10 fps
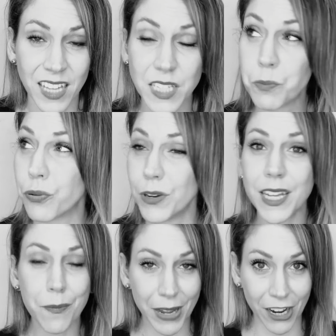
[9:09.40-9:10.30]
It's
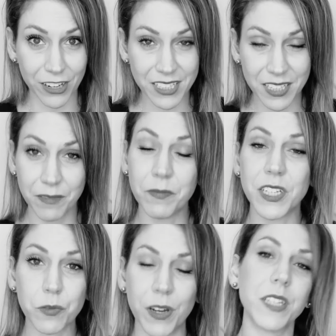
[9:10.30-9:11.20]
pretty apparent.
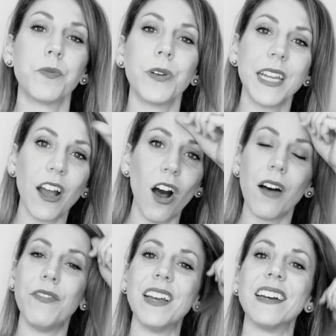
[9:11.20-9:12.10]
This one is pretty
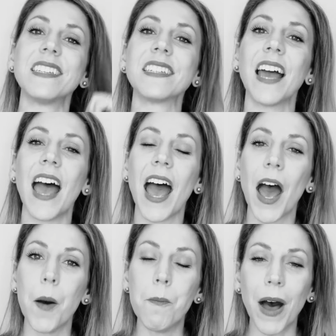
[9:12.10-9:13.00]
obvious,
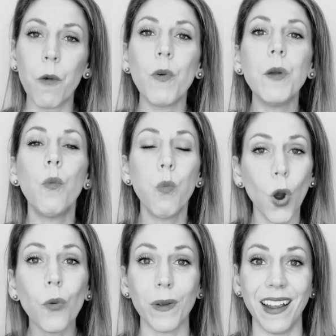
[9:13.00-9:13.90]
but we
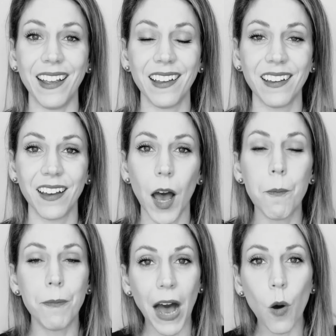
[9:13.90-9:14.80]
worry
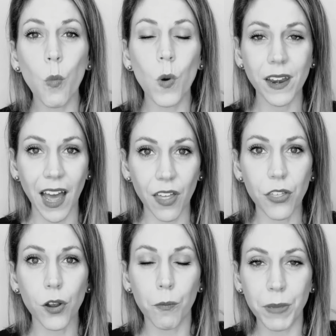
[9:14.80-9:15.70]
about what
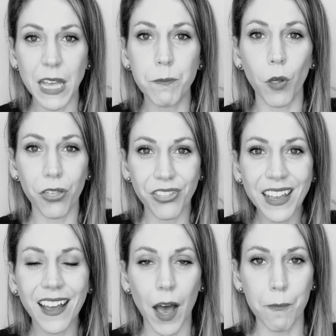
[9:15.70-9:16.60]
other people
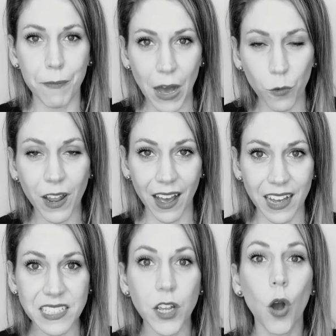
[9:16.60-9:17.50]
think about
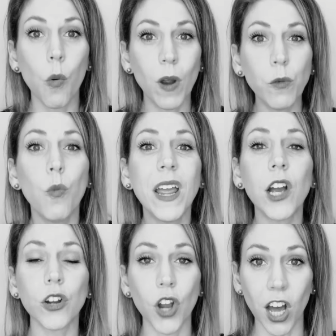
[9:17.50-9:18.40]
us when we
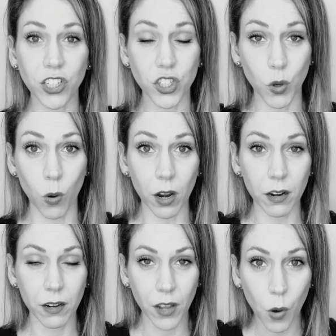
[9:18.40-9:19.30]
are not
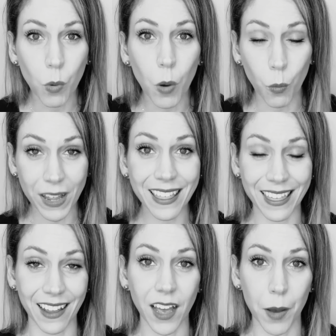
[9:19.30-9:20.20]
sure what we
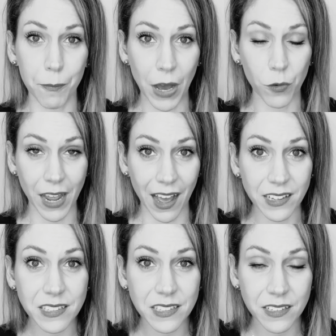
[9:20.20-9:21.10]
think about
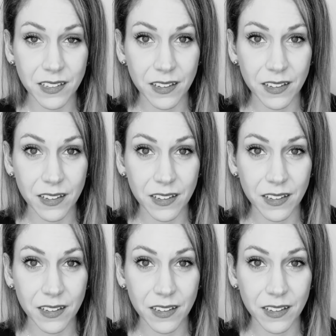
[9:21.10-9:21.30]
us.